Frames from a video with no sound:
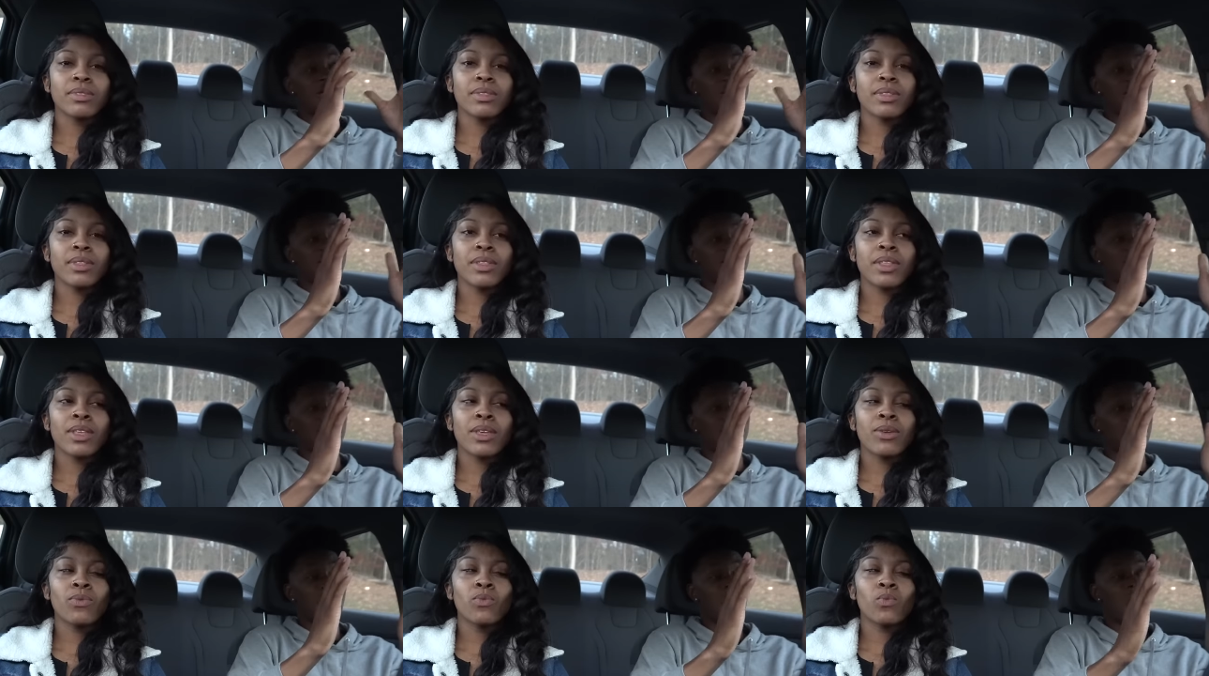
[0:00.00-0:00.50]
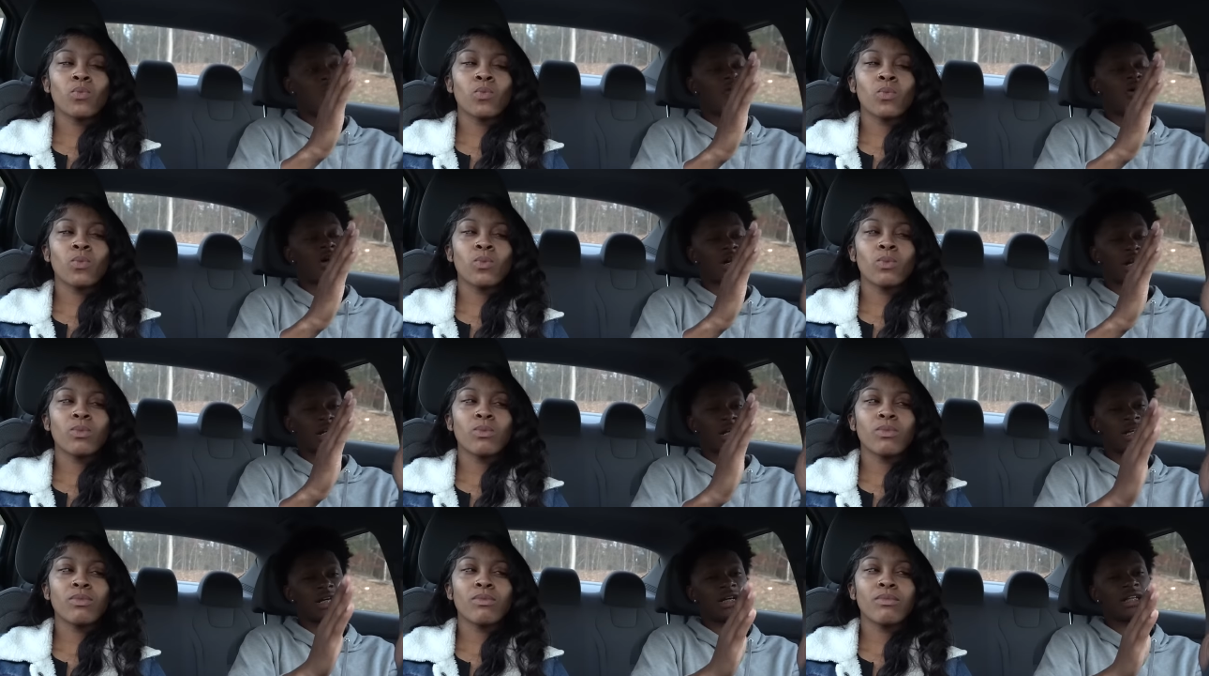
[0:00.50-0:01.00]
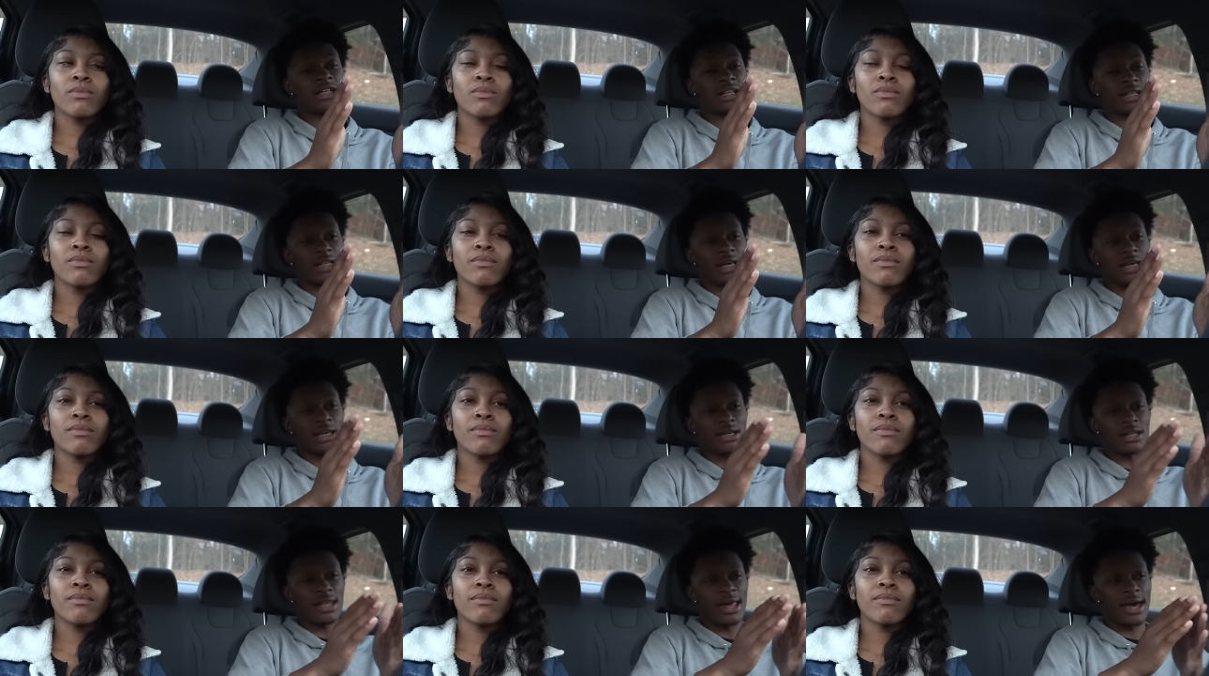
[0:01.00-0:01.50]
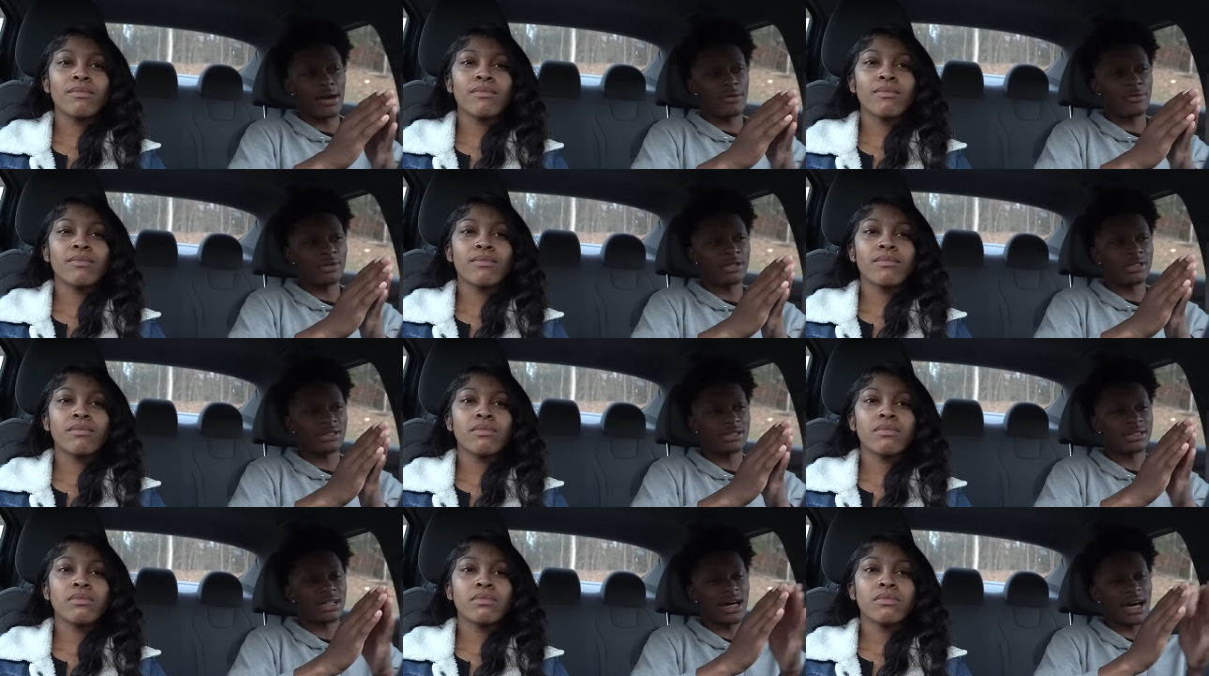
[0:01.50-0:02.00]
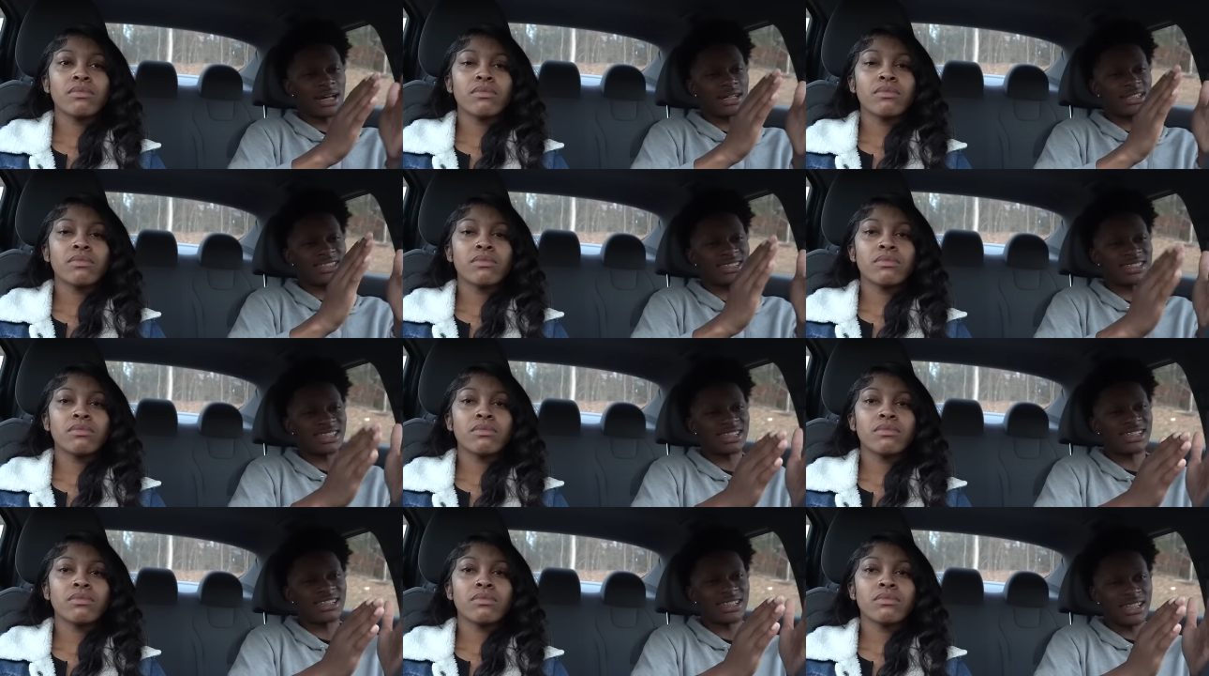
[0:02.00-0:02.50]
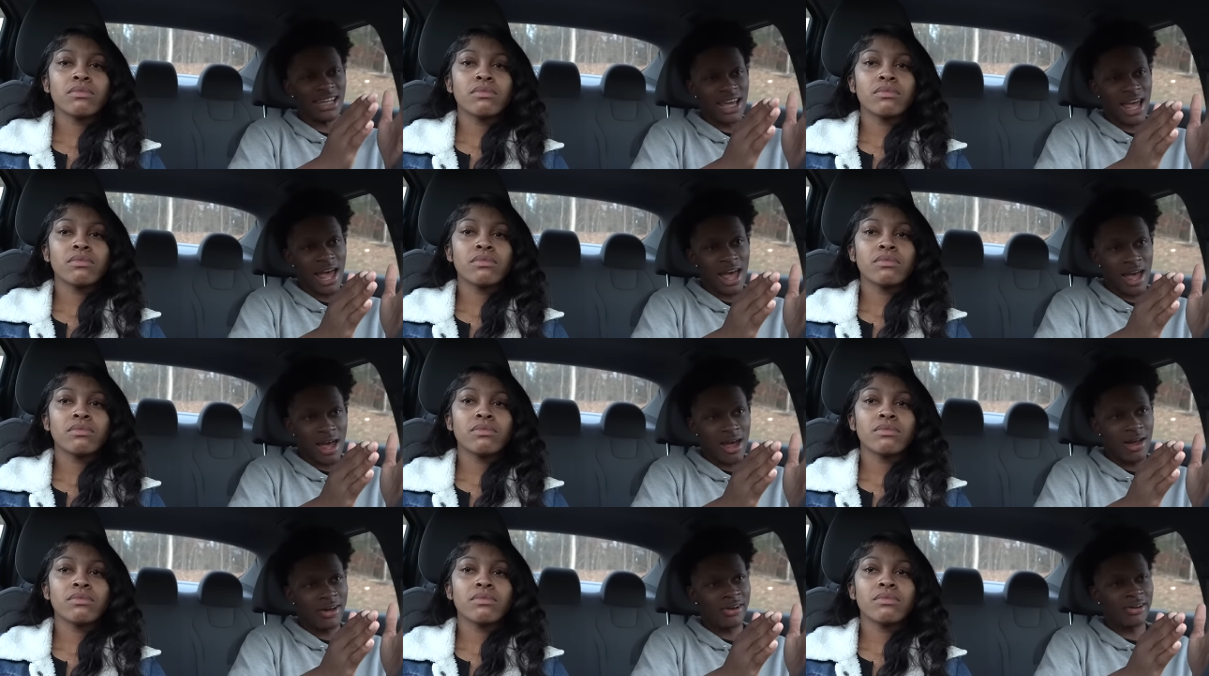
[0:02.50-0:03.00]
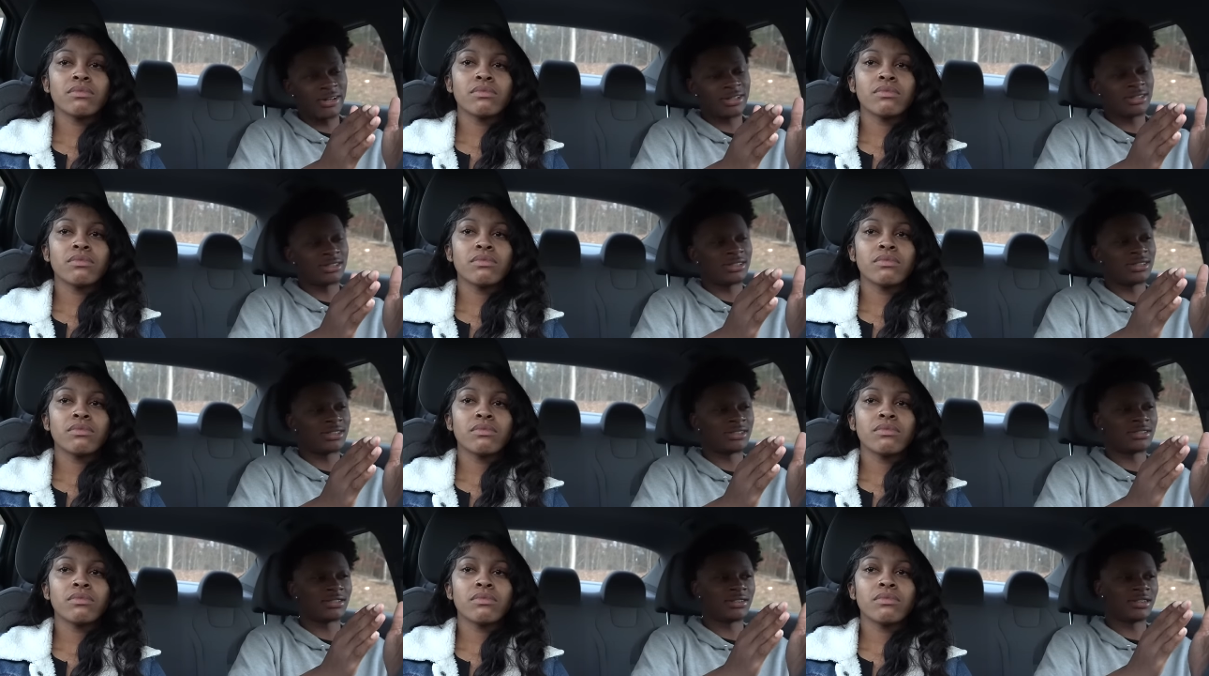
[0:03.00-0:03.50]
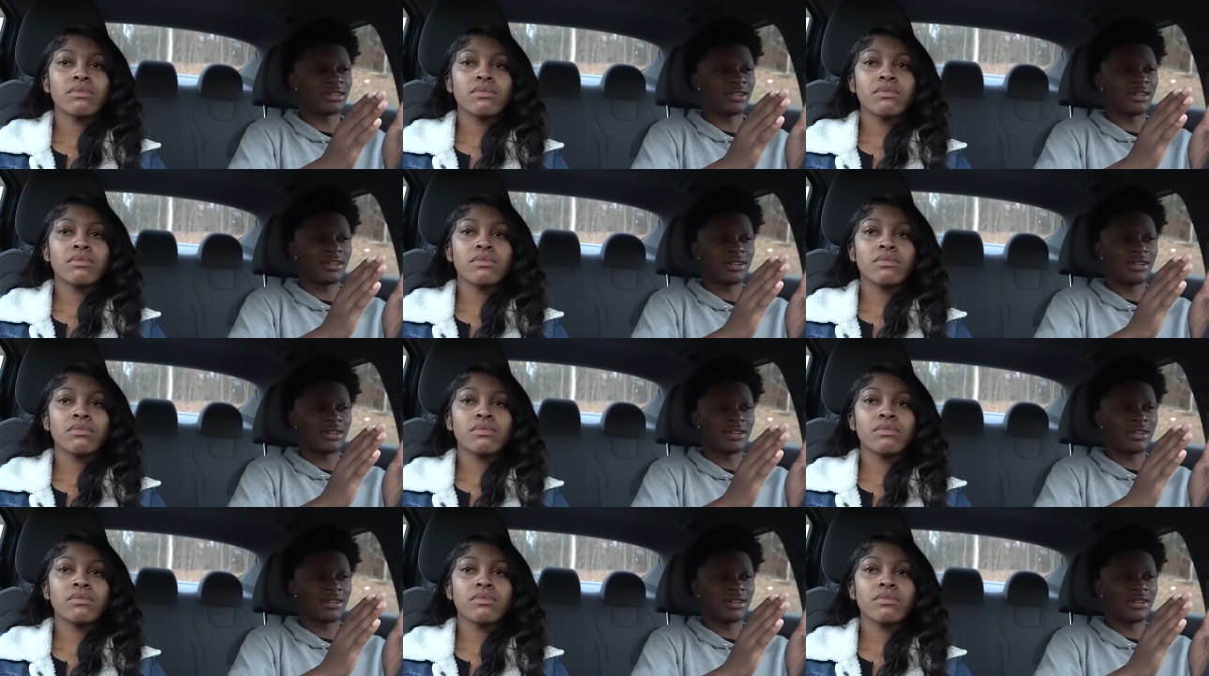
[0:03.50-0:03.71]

Speaker 1: just go on another date? Like we just gotta sit down and just.